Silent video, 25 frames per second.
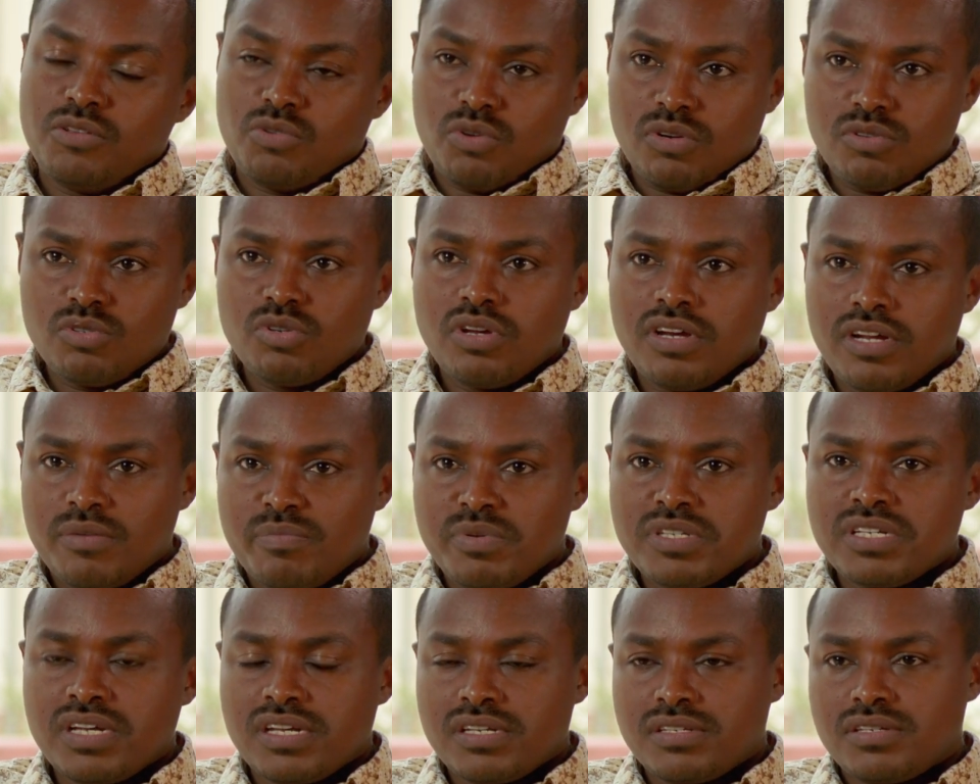It also
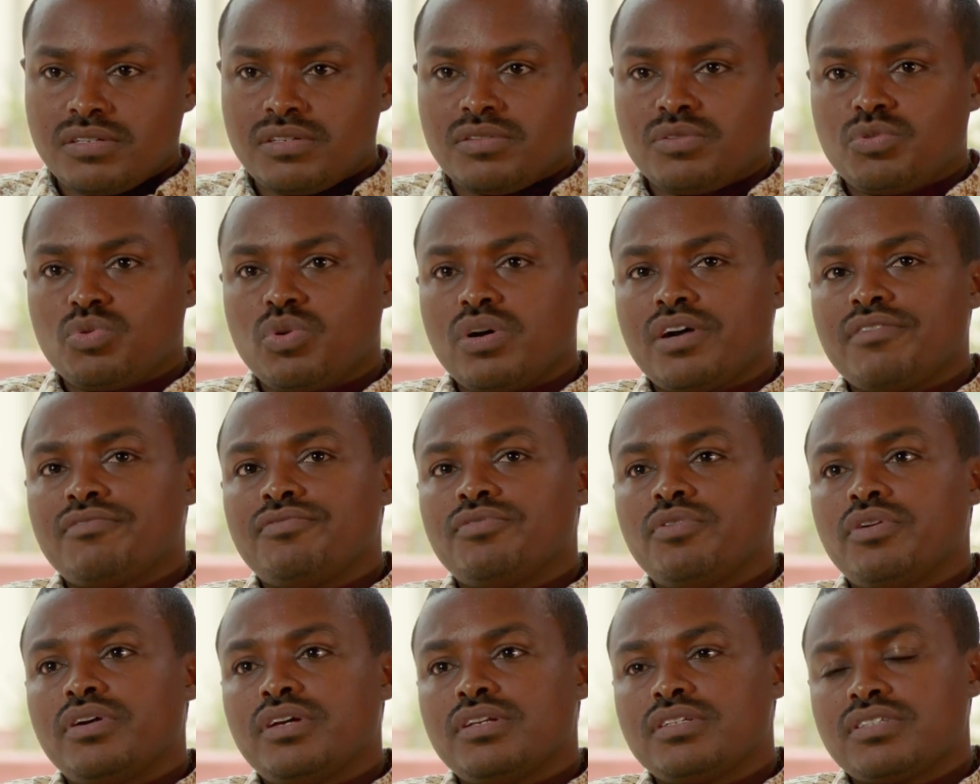helps us to
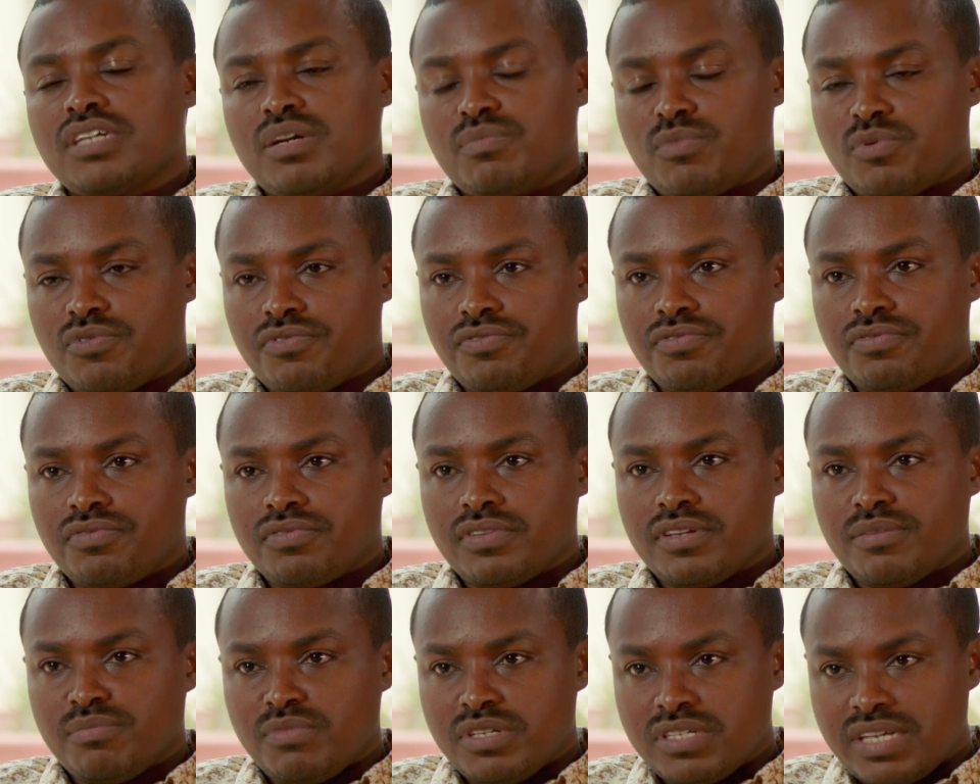avoid some
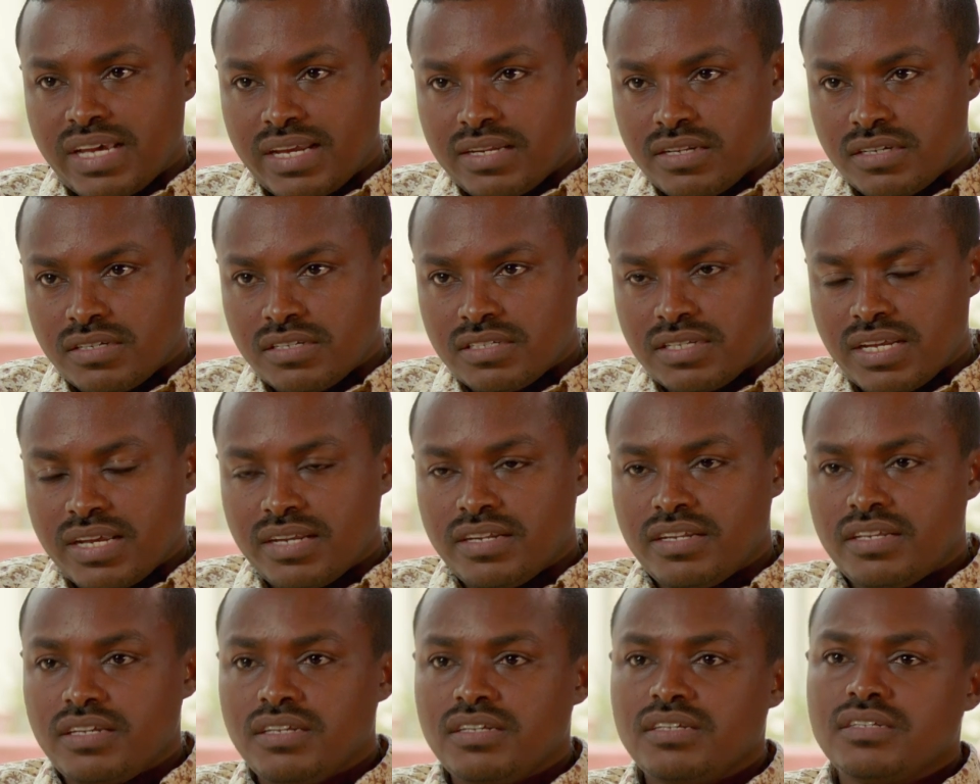of the
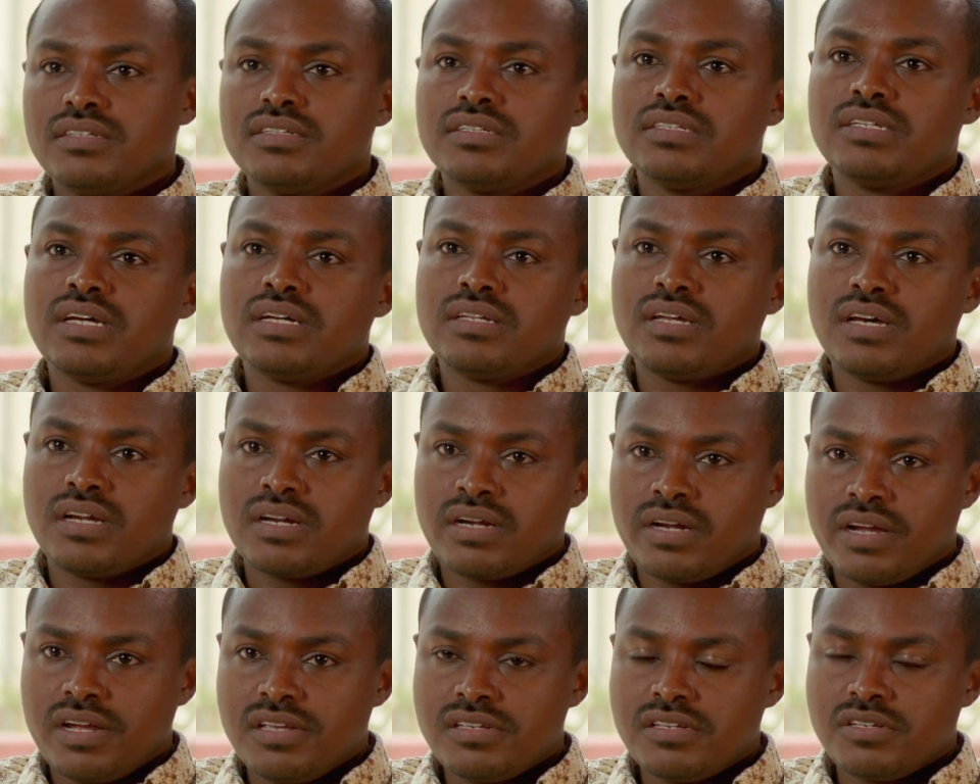misunderstanding that
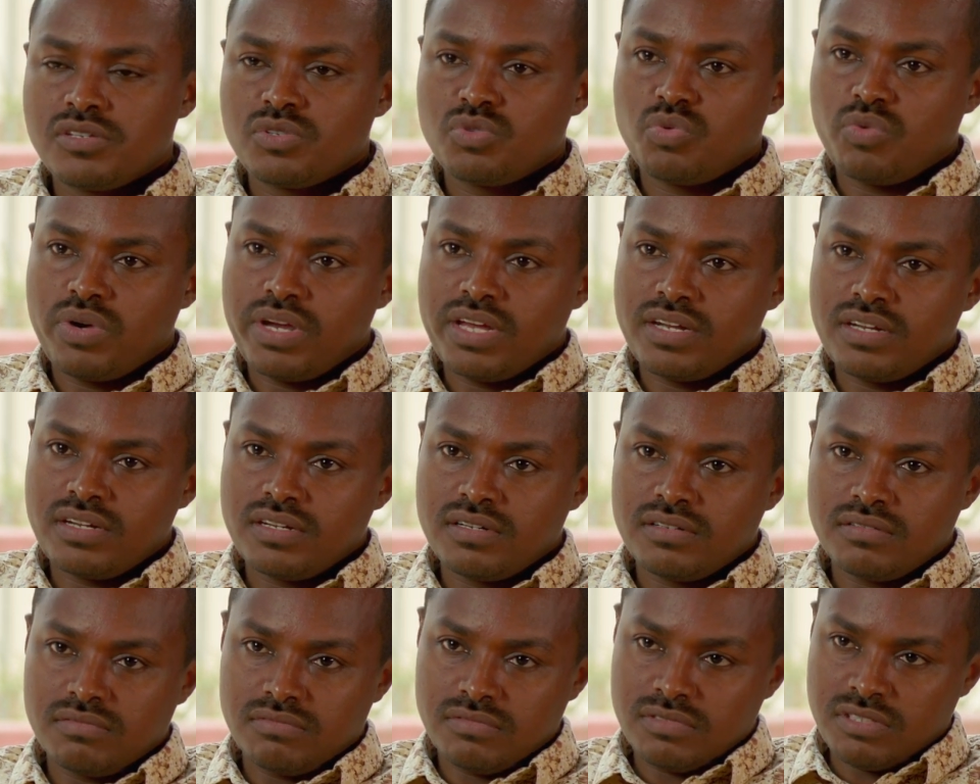arises
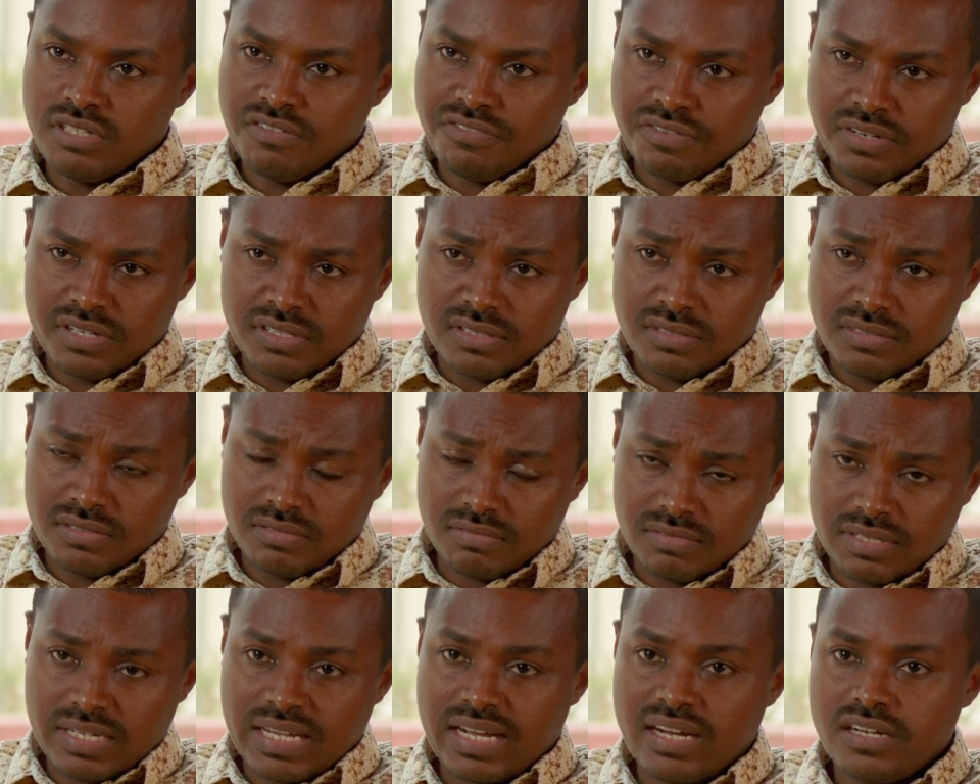when
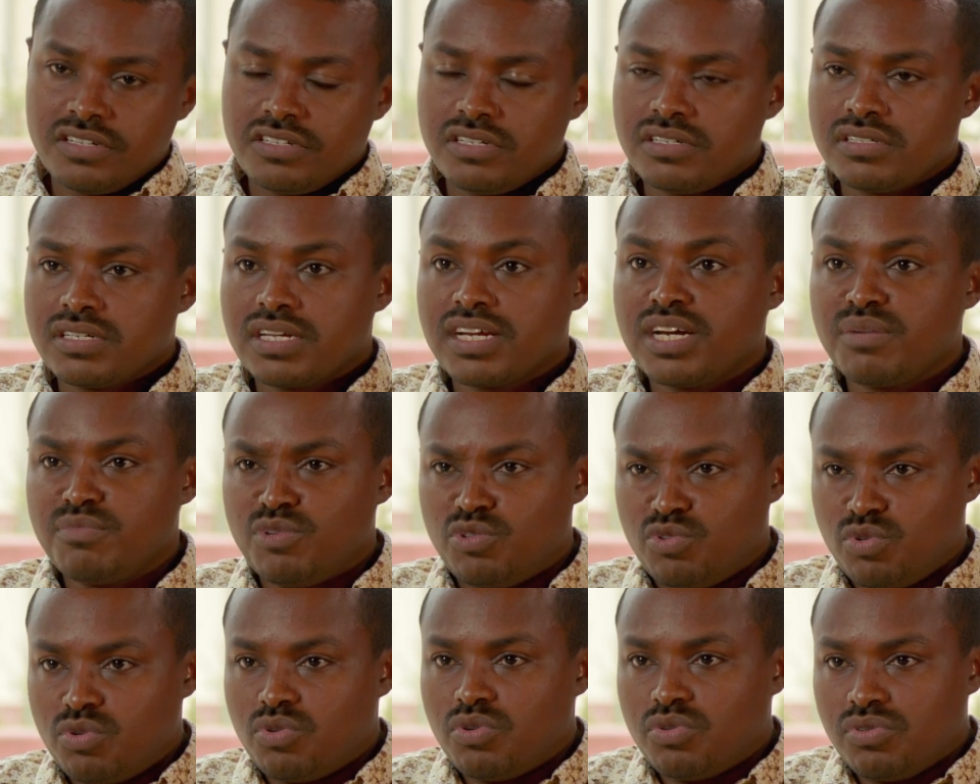different cultures
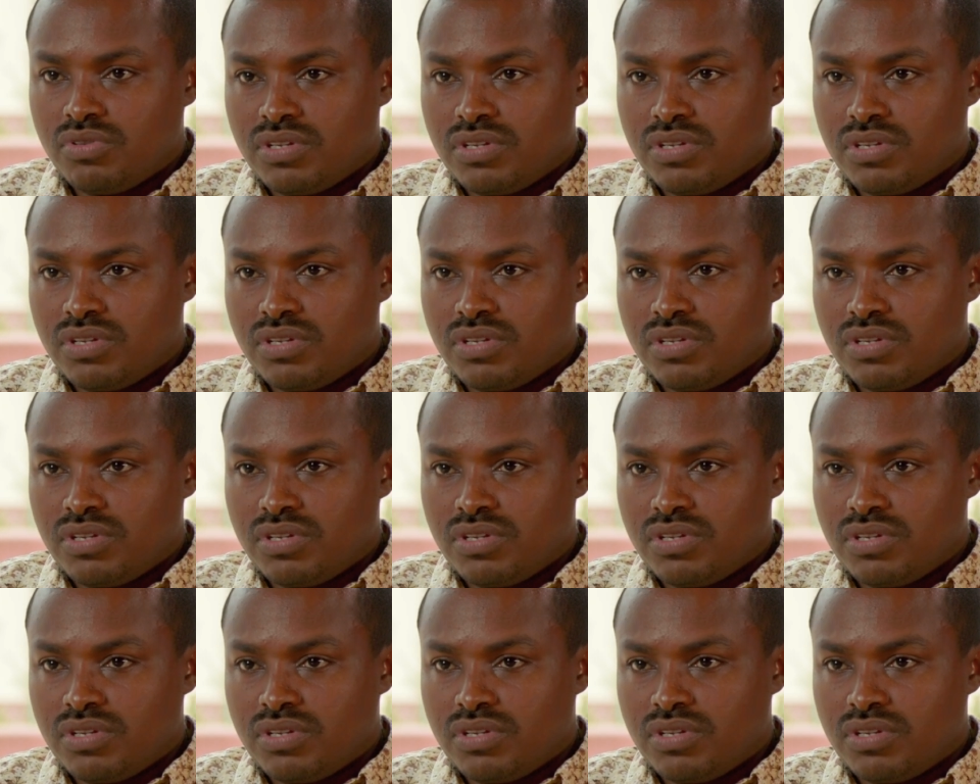come into